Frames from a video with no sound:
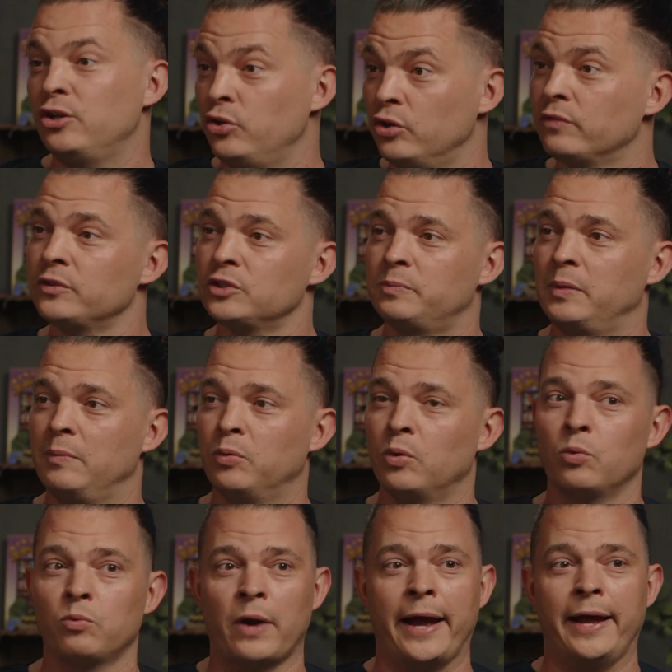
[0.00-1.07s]
universe
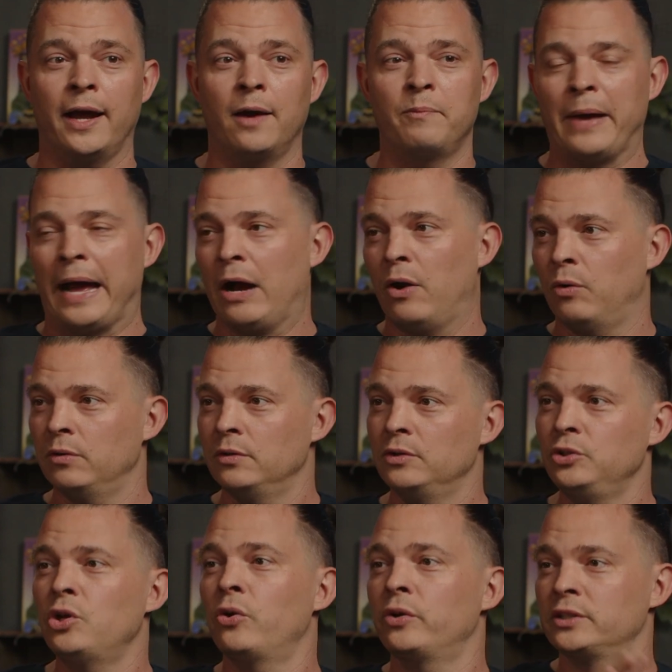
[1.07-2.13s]
people write about
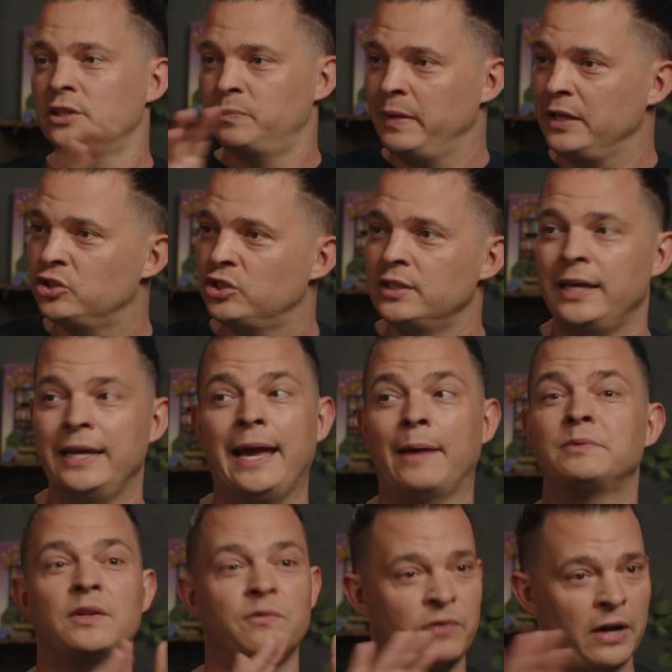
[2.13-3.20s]
Yoda's species. He
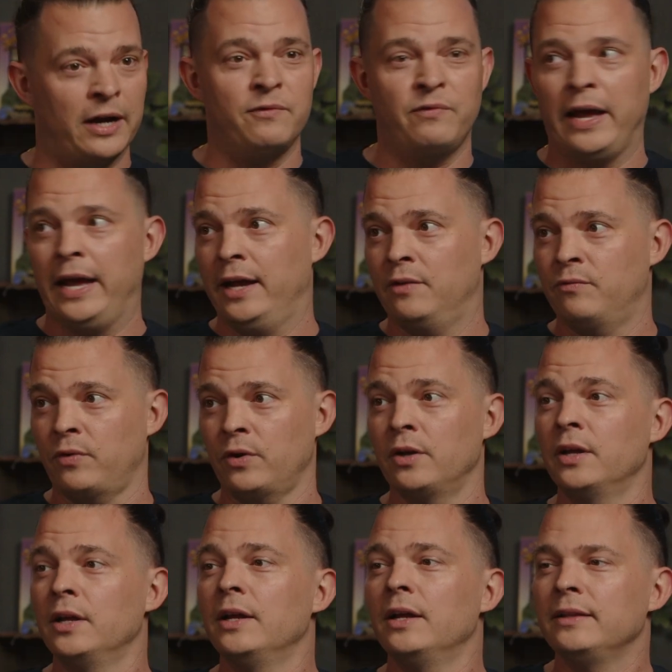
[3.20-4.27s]
kept it very vague. For mm.
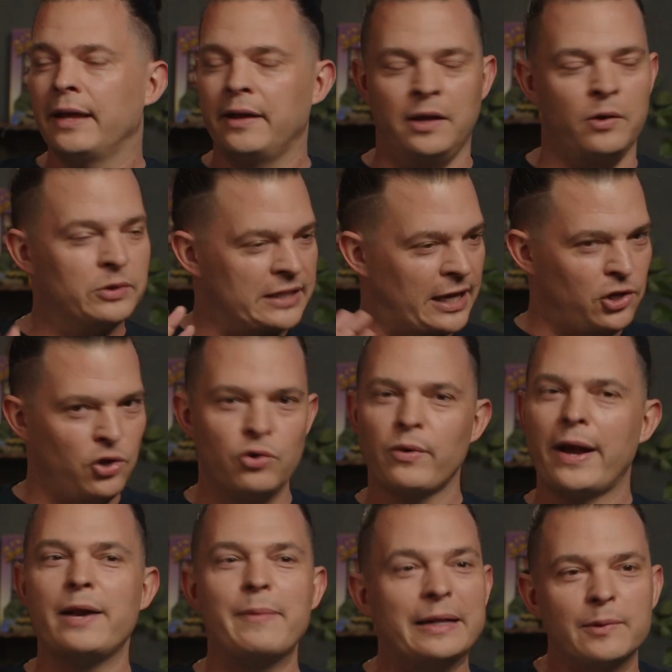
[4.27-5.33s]
He was like, you can
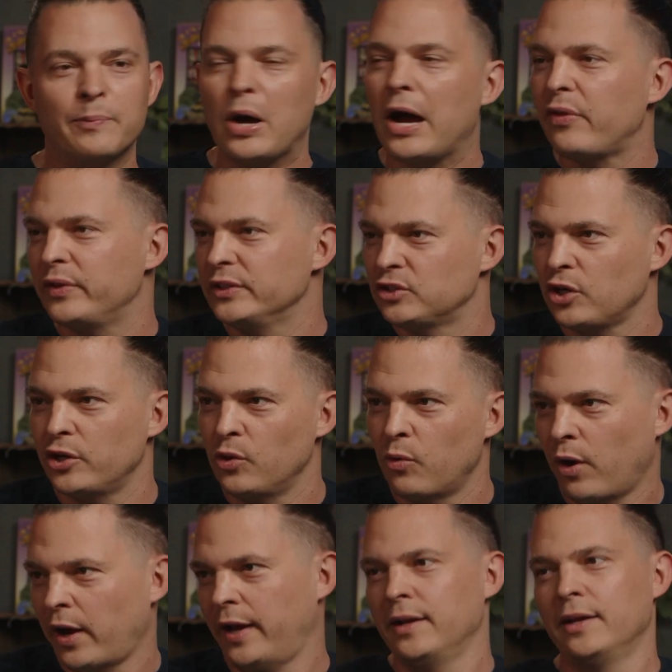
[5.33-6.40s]
write about the Bothans all you
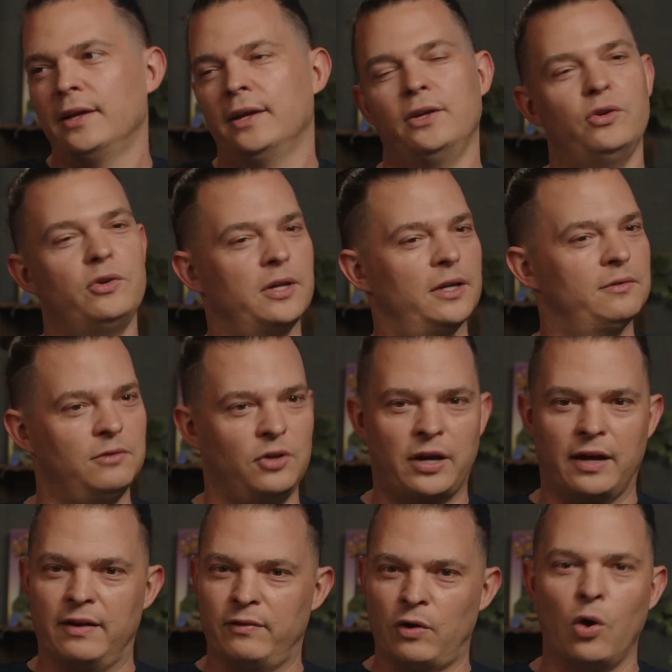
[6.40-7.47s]
want. You can you can have a